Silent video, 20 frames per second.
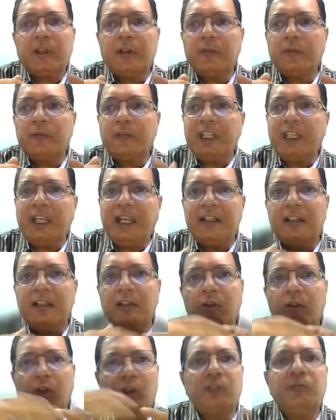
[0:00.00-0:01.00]
we had
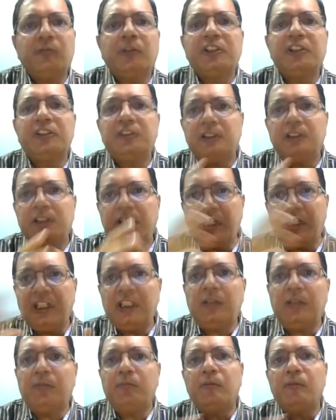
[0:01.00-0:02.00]
a cross-functional
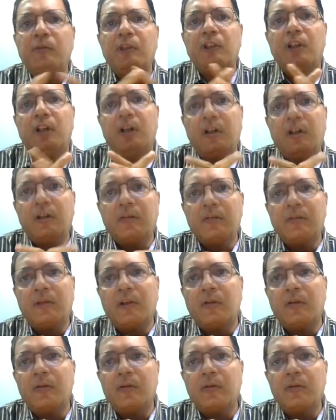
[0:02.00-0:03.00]
team
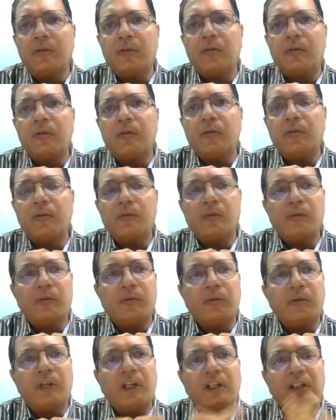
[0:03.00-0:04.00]
who
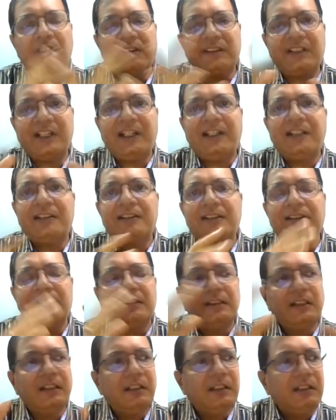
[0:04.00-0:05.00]
understands
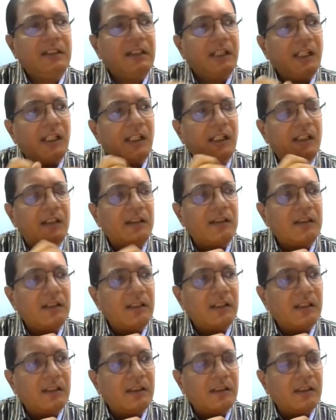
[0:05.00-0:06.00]

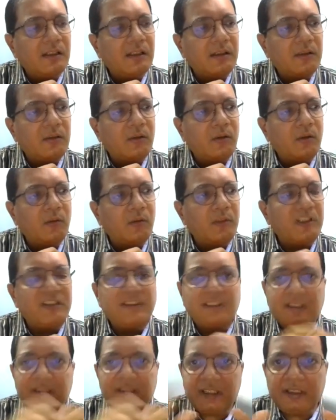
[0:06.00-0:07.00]
the whole
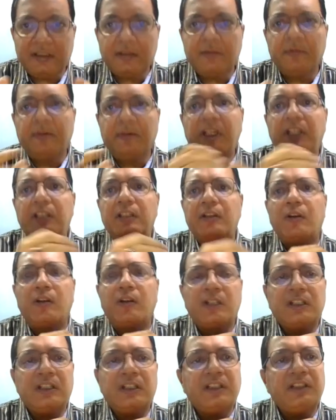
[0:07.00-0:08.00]
business and the way the
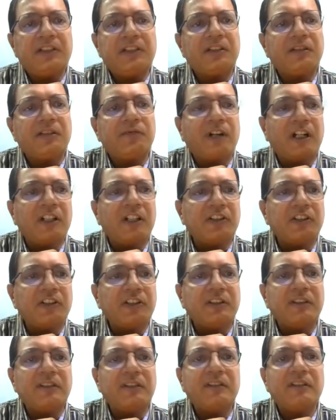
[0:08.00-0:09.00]
organization
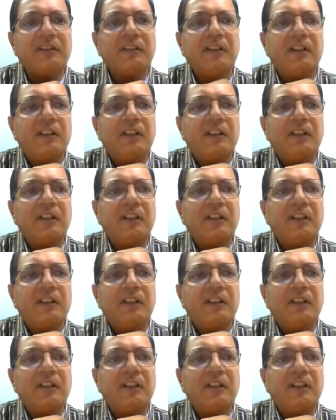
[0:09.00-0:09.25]
functions